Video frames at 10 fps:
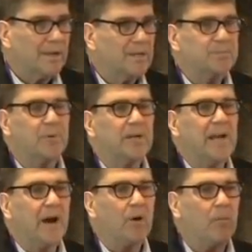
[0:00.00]
it's pretty
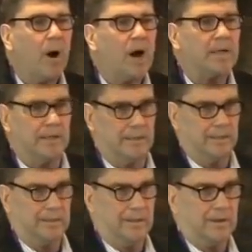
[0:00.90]
narrow market.
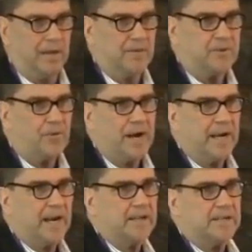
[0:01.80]
Okay, if you're
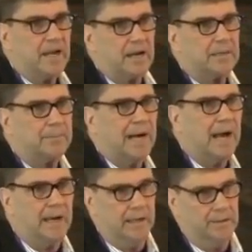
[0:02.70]
right-handed, you're not going to
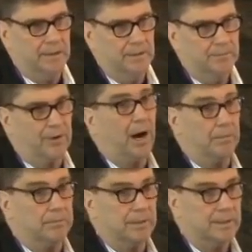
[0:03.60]
buy it,
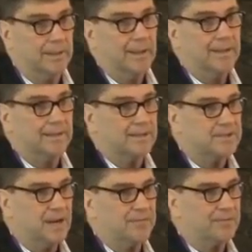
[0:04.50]
probably,
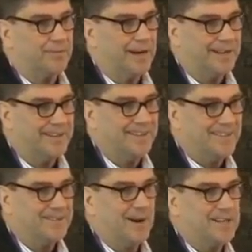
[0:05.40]
unless you have a friend,
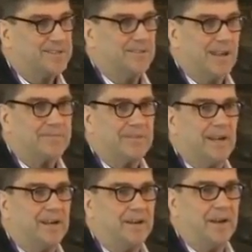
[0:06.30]
right? So
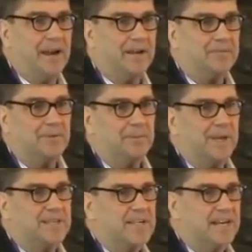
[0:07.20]
left-handed, and if you
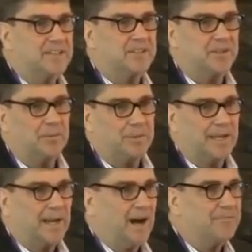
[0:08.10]
play tennis and you don't
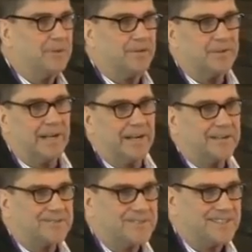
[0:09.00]
play golf, whatever, you're not
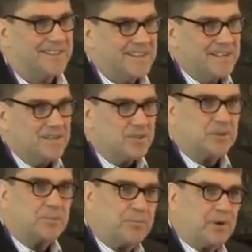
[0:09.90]
interested. So
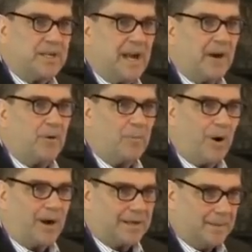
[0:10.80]
it's a pretty narrow
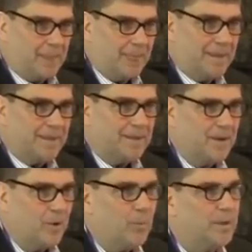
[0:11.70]
market.
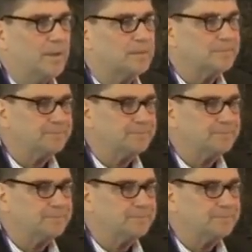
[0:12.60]
You know, when